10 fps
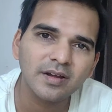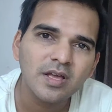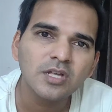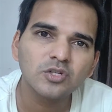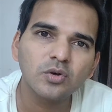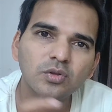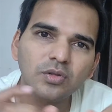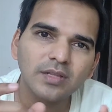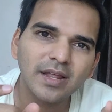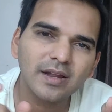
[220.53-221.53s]
So
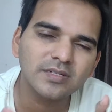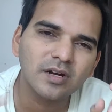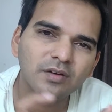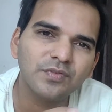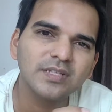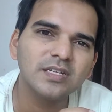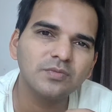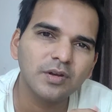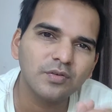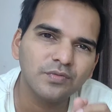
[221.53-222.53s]
there are certain phases where
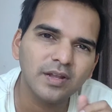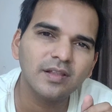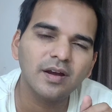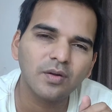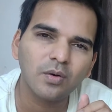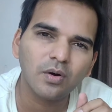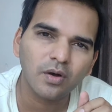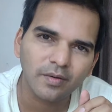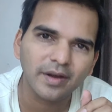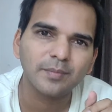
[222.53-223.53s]
you feel that, all
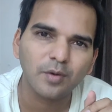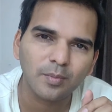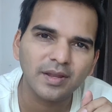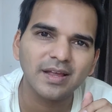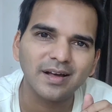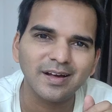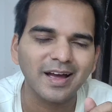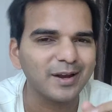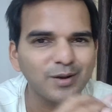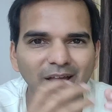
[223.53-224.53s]
right, probably
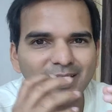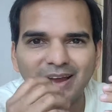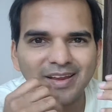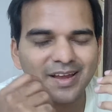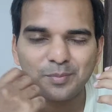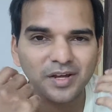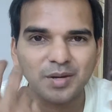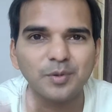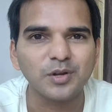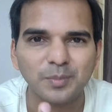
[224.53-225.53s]
I am
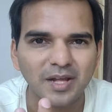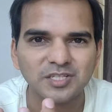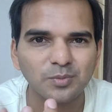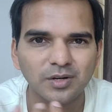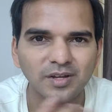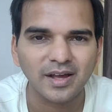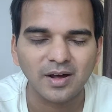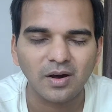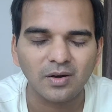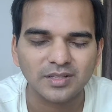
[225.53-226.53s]
unable to imagine what the
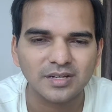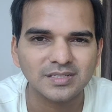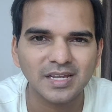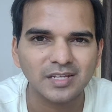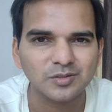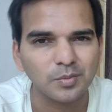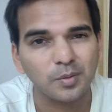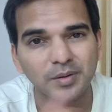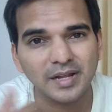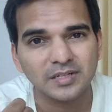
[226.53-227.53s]
author is saying, so
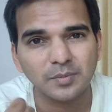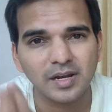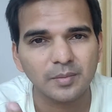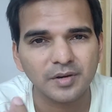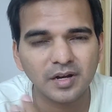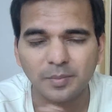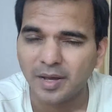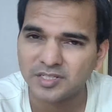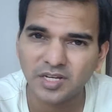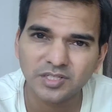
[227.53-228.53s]
probably that's my limited
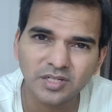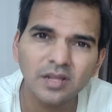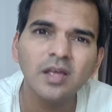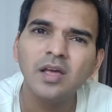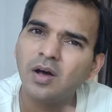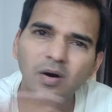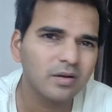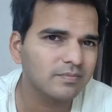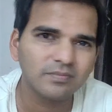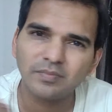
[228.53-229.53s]
imagination,
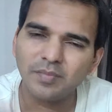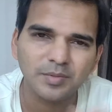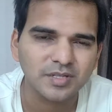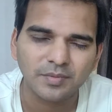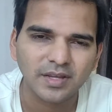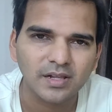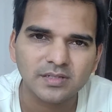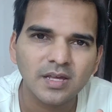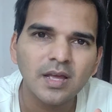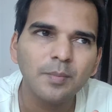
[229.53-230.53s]
or maybe something
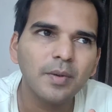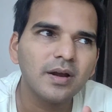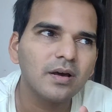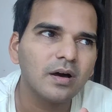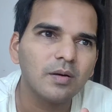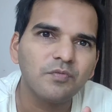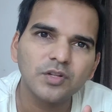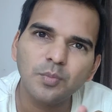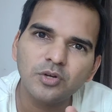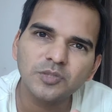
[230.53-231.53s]
else. But for the
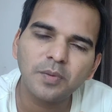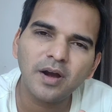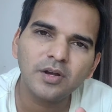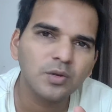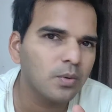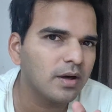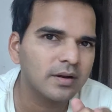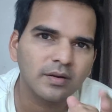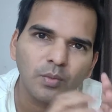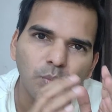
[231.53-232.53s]
most part, you
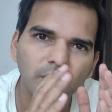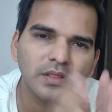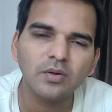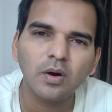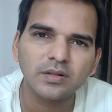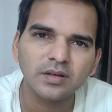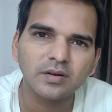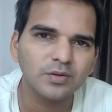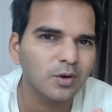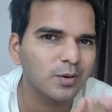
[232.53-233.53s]
are with the author,
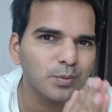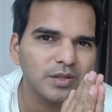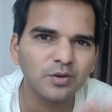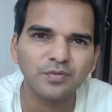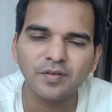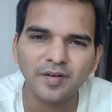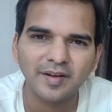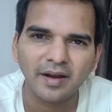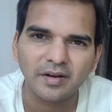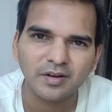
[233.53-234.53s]
you are with your favorite
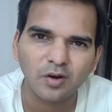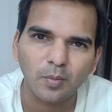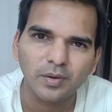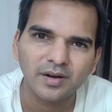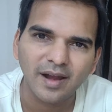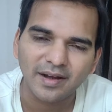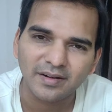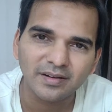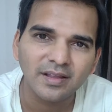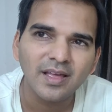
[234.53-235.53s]
character, Robert
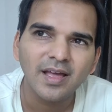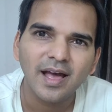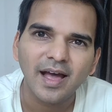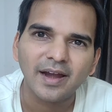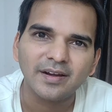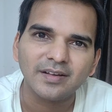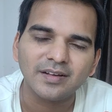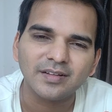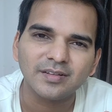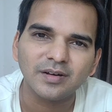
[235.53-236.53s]
Langdon, and
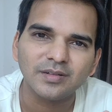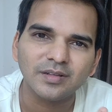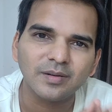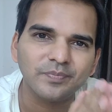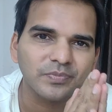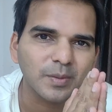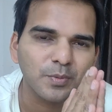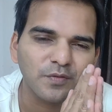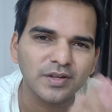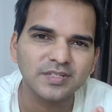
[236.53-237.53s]
the
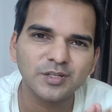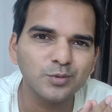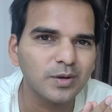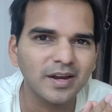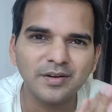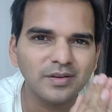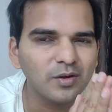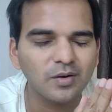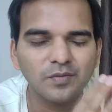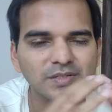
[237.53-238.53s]
professor.
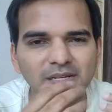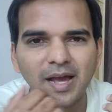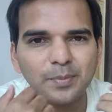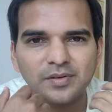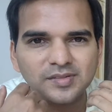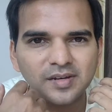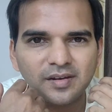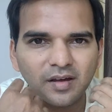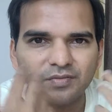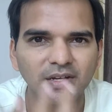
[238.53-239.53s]
Obviously, I personally
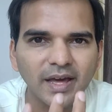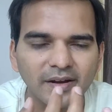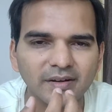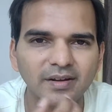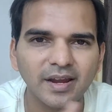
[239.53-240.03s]
love the character.